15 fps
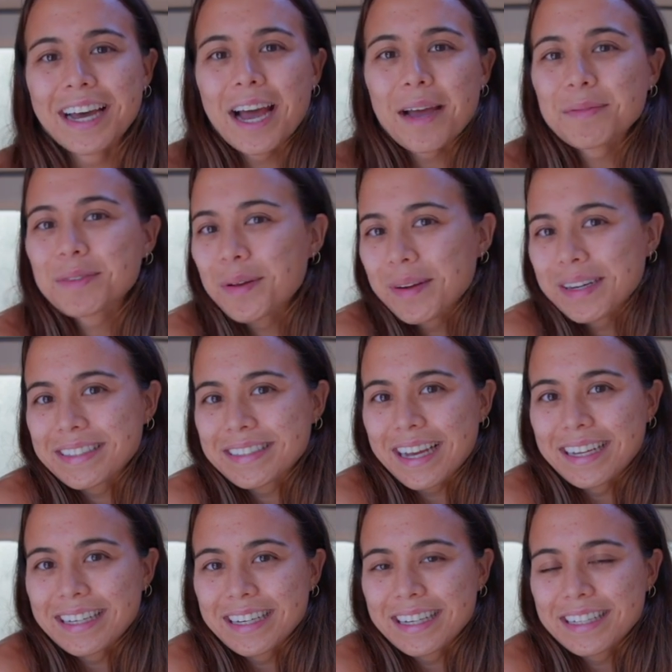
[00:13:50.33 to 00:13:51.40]
I'm so
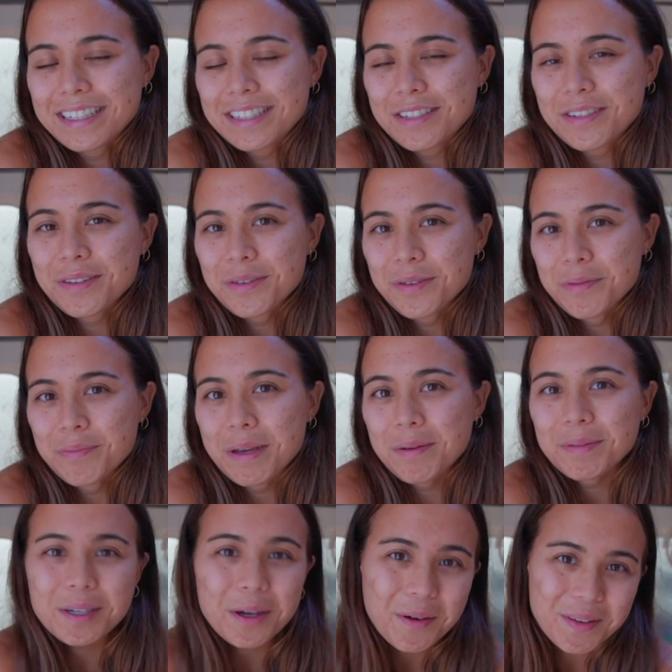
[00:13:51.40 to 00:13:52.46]
excited to be
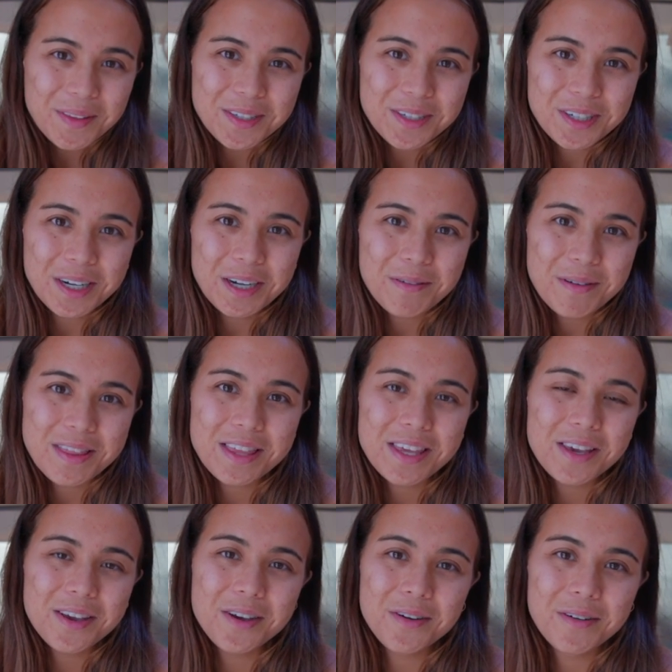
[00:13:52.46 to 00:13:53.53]
able to go on this journey with
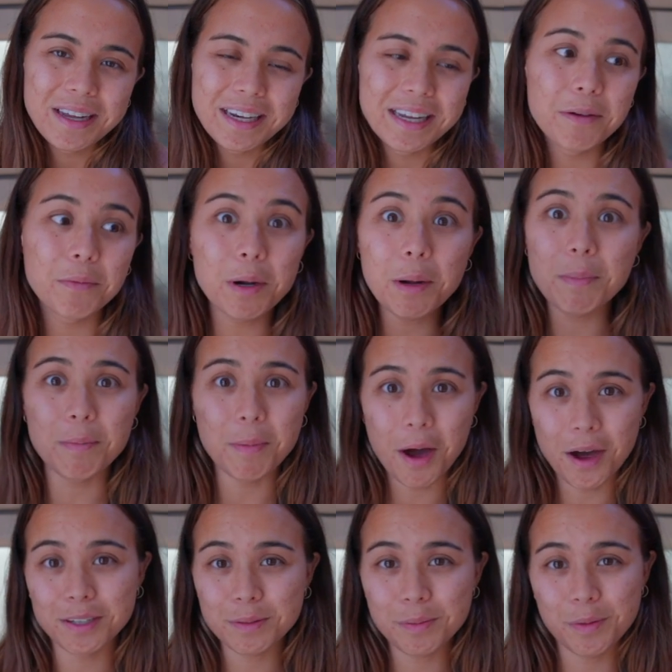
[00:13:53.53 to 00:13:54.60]
you, and it wouldn't be
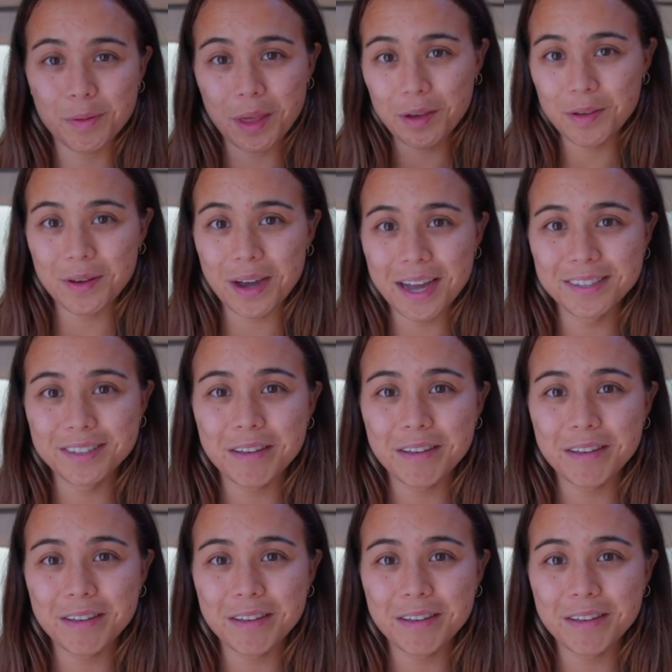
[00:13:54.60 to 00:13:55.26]
possible without you guys.